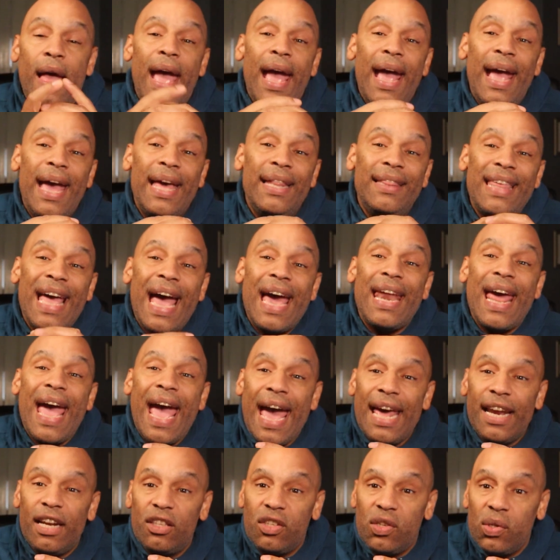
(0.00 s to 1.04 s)
And that
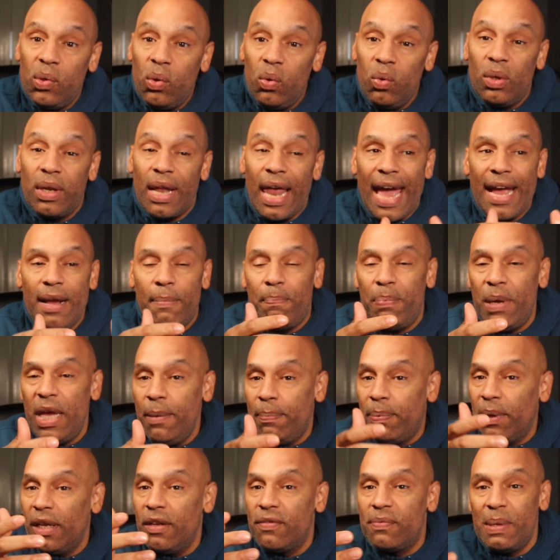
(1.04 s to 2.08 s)
attitude, like
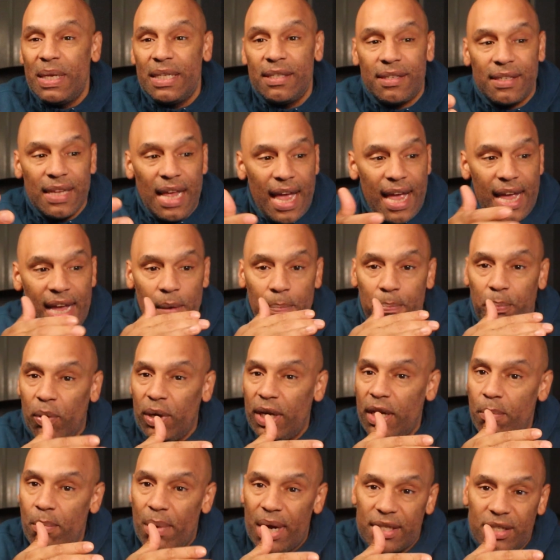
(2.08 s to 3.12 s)
people have been saying
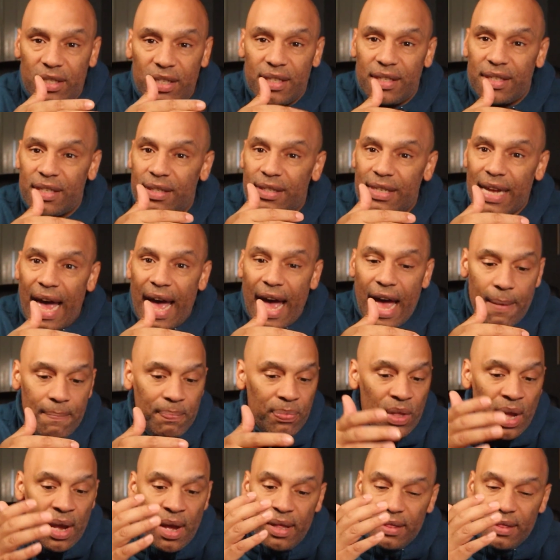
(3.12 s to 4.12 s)
pretty much since the time